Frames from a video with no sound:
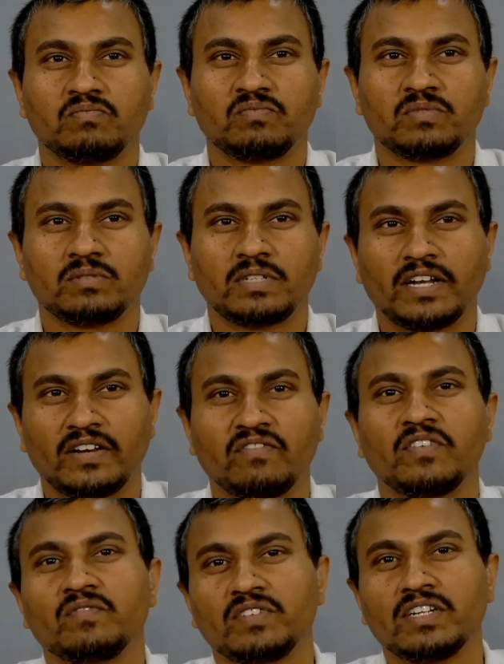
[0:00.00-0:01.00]
10,
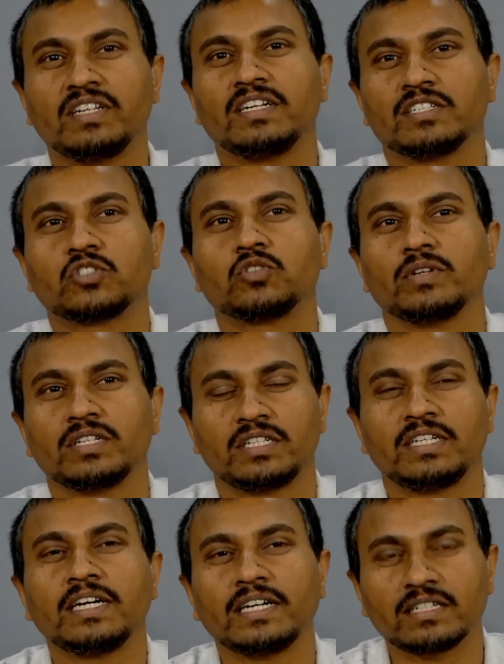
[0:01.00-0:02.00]
15 years, 20
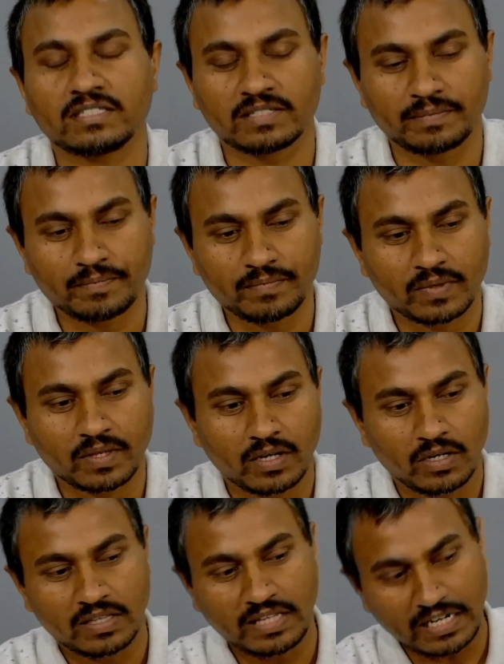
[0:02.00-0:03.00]
years,
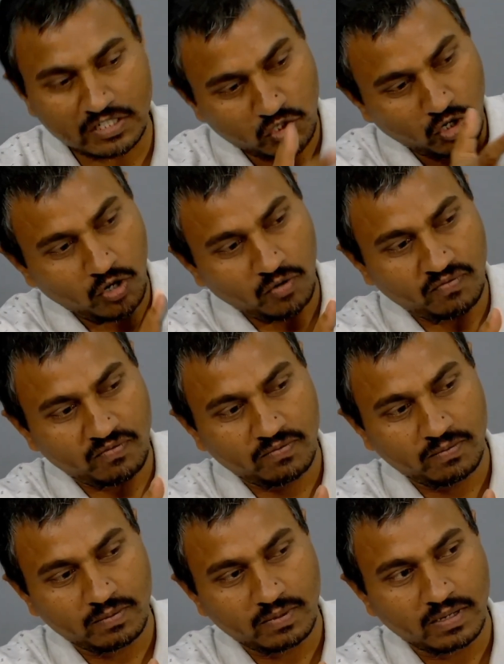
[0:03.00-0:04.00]
that slope
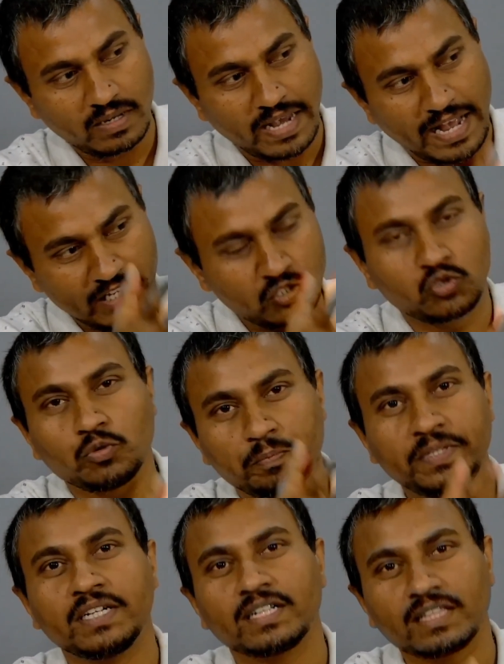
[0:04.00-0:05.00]
has to
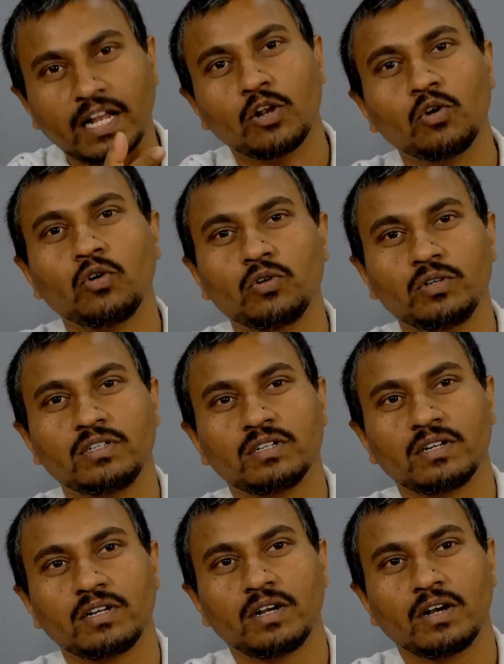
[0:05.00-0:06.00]
bear the load
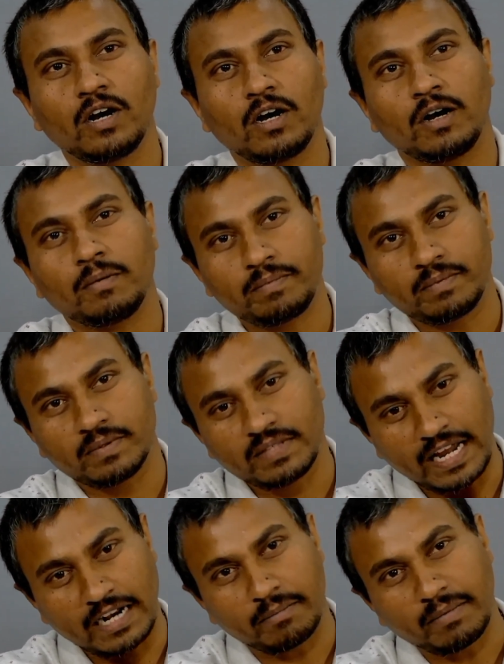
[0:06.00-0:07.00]
of
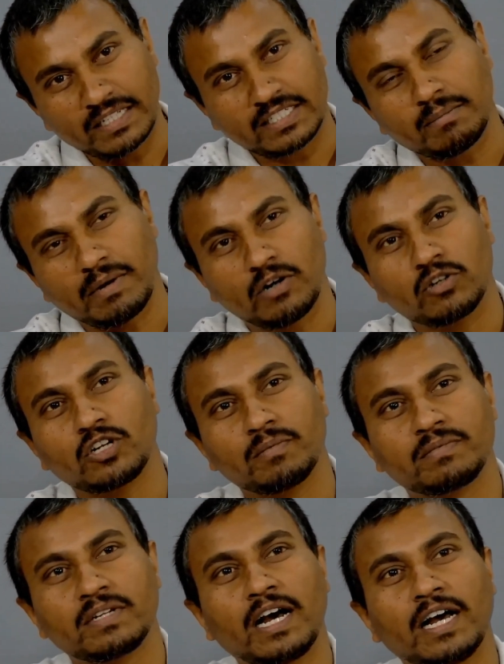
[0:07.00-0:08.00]
that much amount
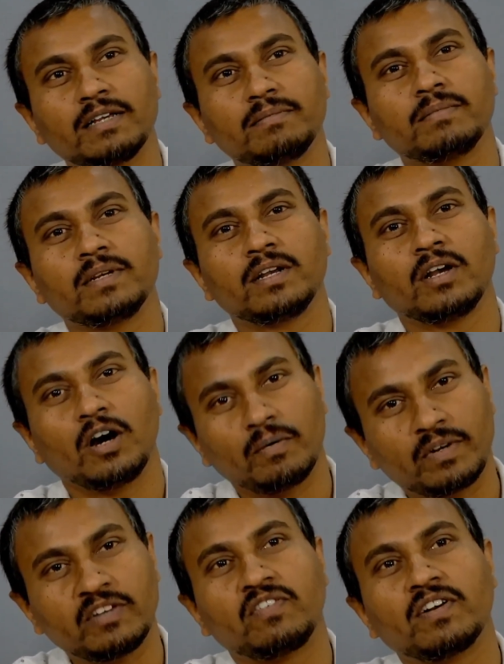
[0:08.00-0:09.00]
of time of
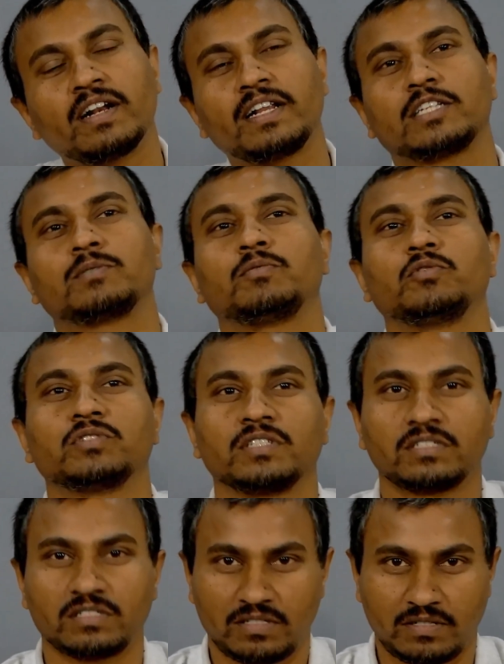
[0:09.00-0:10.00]
different
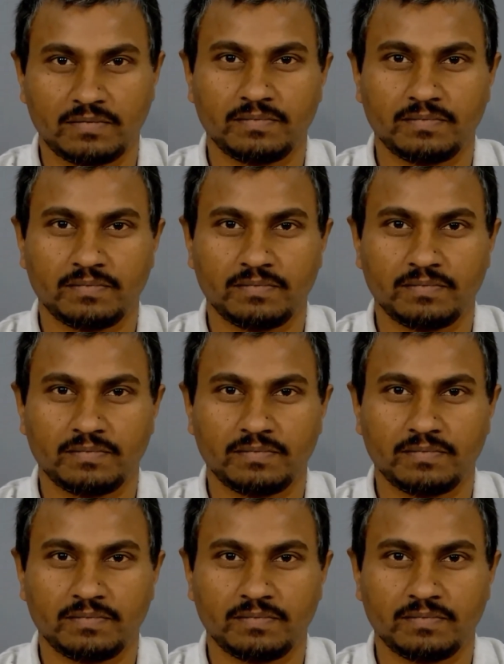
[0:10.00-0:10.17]
exposures.